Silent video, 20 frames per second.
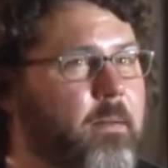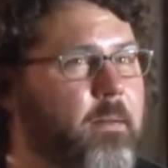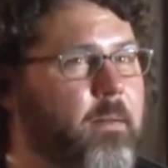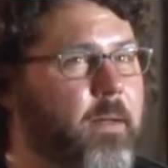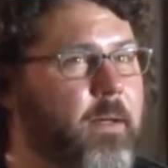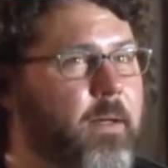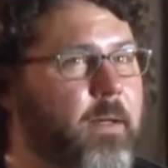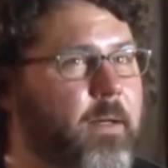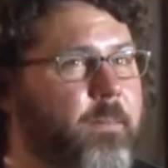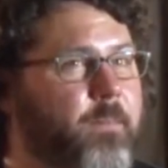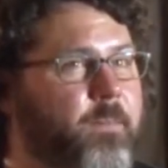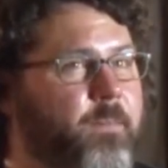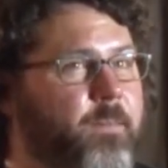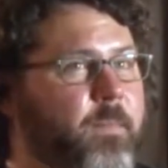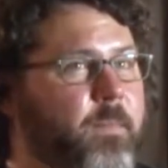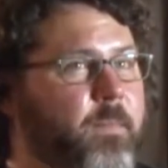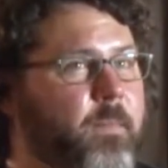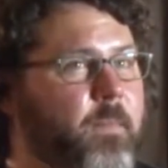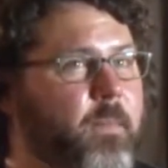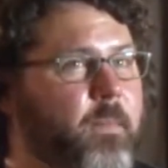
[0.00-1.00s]

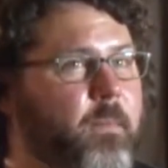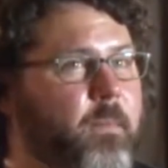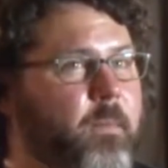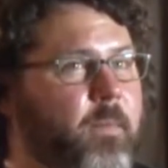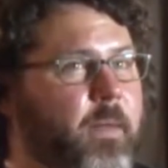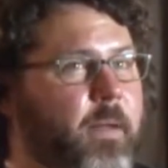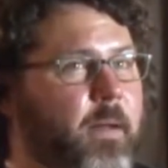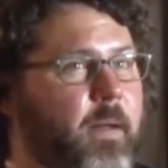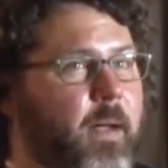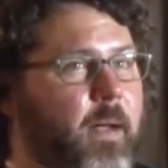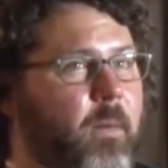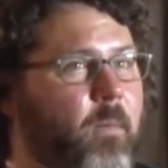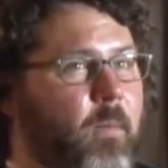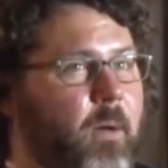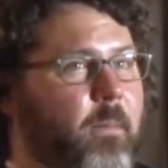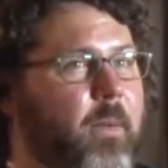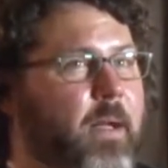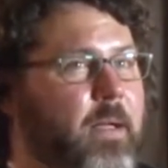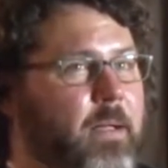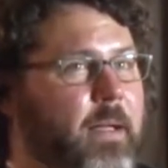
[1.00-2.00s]
that I
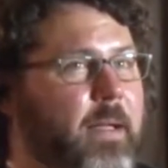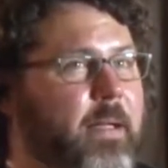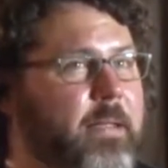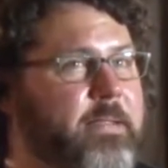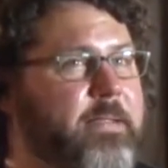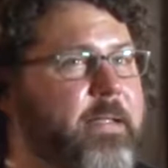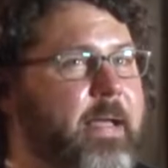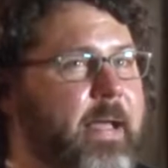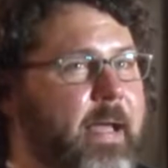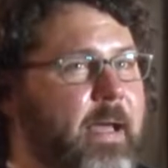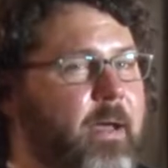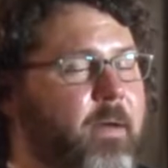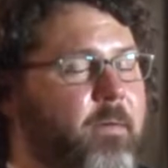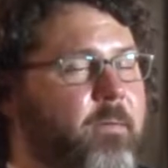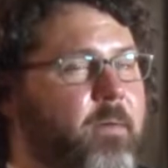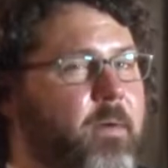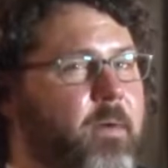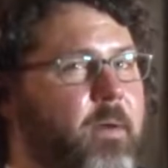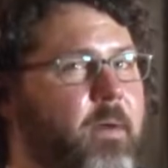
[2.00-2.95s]
want my clients to have.